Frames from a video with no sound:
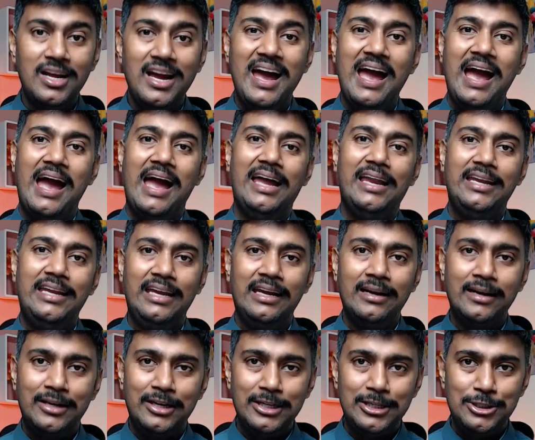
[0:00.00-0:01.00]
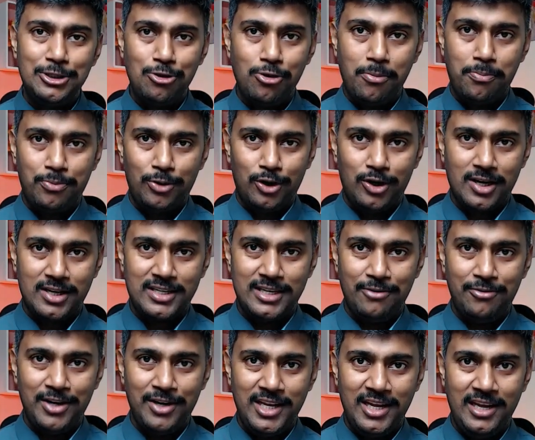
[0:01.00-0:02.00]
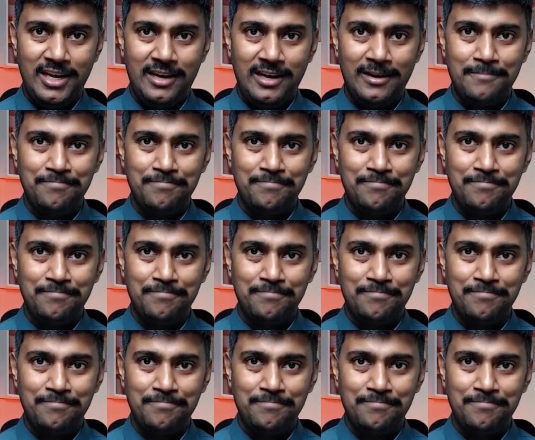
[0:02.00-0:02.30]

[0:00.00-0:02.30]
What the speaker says: and increase your productivity.